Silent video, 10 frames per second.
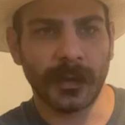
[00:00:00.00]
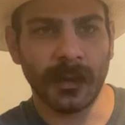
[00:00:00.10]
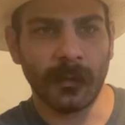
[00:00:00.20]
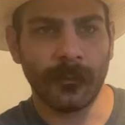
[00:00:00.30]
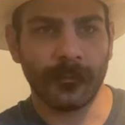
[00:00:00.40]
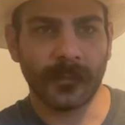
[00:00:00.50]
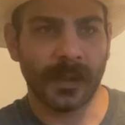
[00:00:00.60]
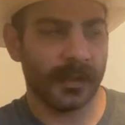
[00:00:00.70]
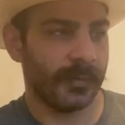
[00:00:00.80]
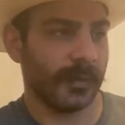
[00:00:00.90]
heel,
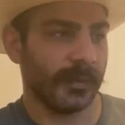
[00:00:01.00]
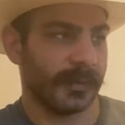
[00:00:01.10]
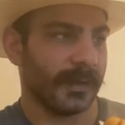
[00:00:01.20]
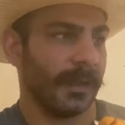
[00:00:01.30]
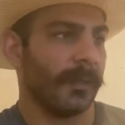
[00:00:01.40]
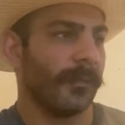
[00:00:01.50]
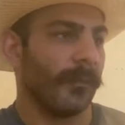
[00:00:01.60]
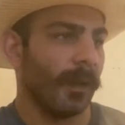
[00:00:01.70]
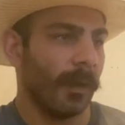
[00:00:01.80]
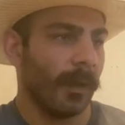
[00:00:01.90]
as you could see.
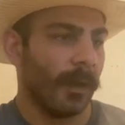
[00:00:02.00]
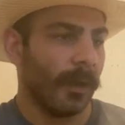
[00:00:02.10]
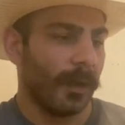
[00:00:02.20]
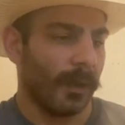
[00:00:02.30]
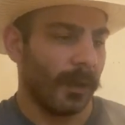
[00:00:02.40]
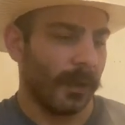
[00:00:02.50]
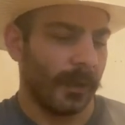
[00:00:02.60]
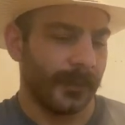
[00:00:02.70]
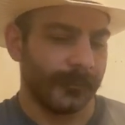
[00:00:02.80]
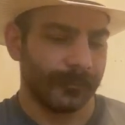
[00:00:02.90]

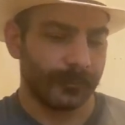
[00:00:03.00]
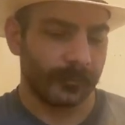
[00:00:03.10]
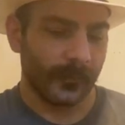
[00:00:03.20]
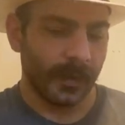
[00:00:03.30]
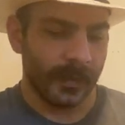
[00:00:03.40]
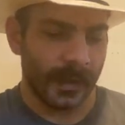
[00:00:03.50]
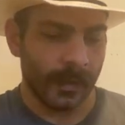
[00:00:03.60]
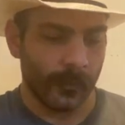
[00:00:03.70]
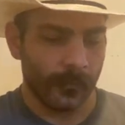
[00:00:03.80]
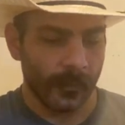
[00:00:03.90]

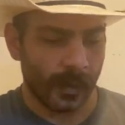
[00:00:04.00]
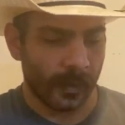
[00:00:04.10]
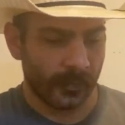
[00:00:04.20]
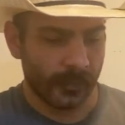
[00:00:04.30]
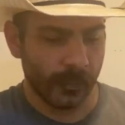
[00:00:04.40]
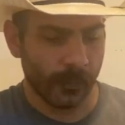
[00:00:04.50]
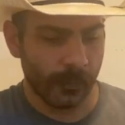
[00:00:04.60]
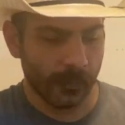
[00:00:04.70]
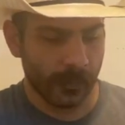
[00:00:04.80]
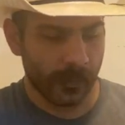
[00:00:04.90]
Now
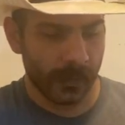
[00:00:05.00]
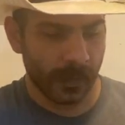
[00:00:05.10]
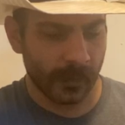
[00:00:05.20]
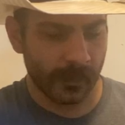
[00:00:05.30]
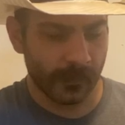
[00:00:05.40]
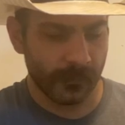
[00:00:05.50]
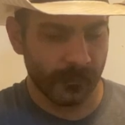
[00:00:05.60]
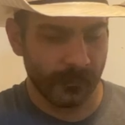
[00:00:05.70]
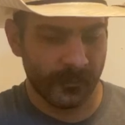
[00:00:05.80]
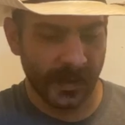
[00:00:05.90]
onto the
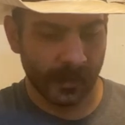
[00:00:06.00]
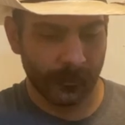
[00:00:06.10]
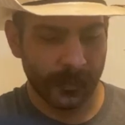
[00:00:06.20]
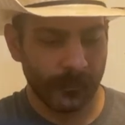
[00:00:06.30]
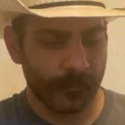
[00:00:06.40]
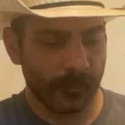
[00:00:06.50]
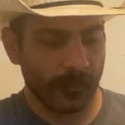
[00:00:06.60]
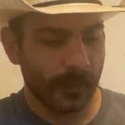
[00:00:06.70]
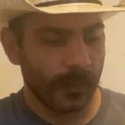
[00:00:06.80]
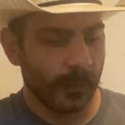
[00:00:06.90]
vamp.
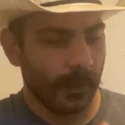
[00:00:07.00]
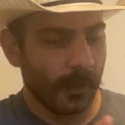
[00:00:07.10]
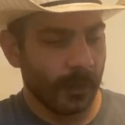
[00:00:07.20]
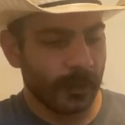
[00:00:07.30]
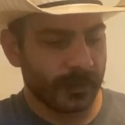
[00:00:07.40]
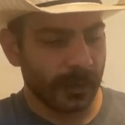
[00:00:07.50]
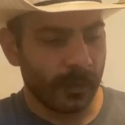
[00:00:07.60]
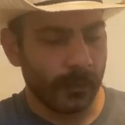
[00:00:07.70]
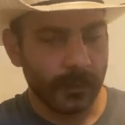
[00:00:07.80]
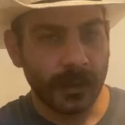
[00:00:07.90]

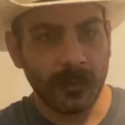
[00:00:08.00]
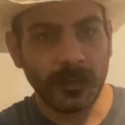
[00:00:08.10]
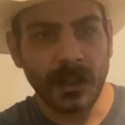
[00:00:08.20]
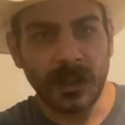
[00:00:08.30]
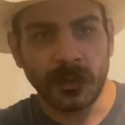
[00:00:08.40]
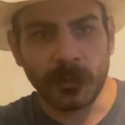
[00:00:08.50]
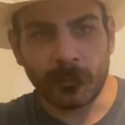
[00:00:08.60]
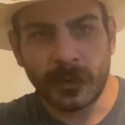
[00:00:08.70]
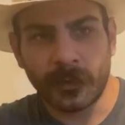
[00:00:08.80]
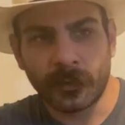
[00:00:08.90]
So here you got your
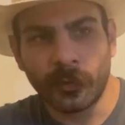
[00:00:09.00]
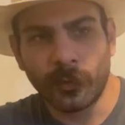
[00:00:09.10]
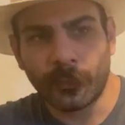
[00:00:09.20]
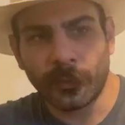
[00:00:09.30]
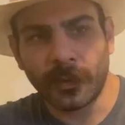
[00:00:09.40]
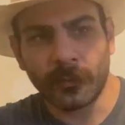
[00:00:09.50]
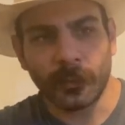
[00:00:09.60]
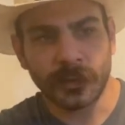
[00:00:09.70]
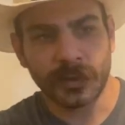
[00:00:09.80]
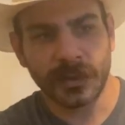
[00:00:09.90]
Piracuru print,
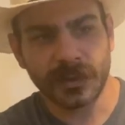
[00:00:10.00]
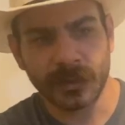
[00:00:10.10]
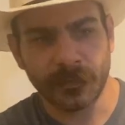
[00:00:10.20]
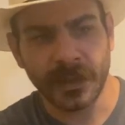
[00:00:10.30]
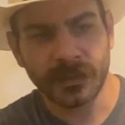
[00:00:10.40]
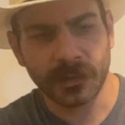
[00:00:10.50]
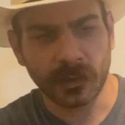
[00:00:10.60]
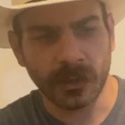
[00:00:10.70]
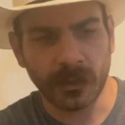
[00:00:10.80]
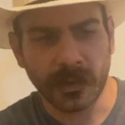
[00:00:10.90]
which this is
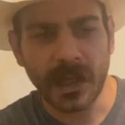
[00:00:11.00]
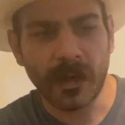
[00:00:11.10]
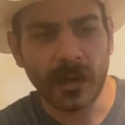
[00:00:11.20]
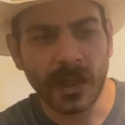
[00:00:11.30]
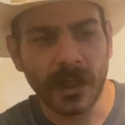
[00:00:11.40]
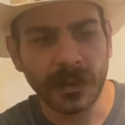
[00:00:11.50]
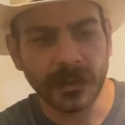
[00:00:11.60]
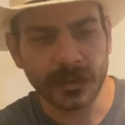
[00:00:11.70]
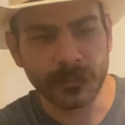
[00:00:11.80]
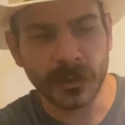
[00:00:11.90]
basically a cowhide
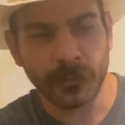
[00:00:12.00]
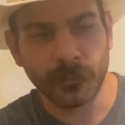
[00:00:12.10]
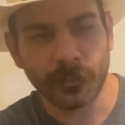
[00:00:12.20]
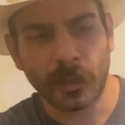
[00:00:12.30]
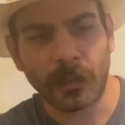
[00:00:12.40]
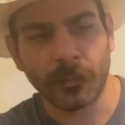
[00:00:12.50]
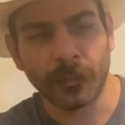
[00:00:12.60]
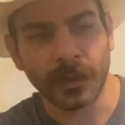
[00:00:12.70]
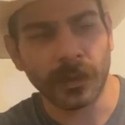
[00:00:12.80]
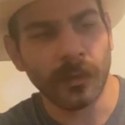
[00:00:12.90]
that's been
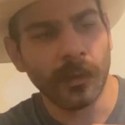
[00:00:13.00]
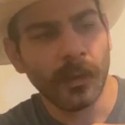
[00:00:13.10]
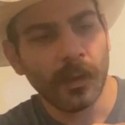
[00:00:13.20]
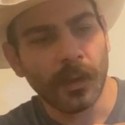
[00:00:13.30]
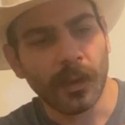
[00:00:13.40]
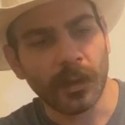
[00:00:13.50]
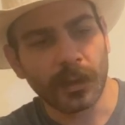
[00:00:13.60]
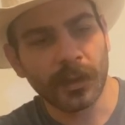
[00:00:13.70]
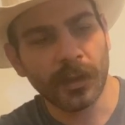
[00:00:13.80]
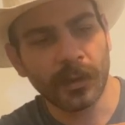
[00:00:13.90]
probably
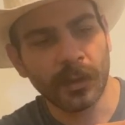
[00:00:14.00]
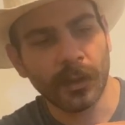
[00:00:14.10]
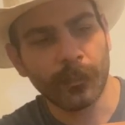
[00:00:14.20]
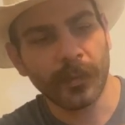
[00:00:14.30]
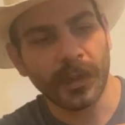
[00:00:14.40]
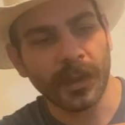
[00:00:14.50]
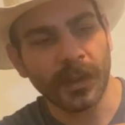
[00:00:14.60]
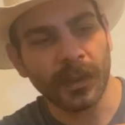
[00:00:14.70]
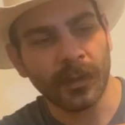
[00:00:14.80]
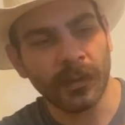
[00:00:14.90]
cut up
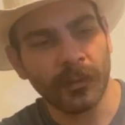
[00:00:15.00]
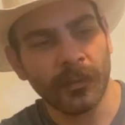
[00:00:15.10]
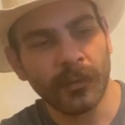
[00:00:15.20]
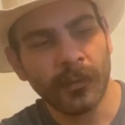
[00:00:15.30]
and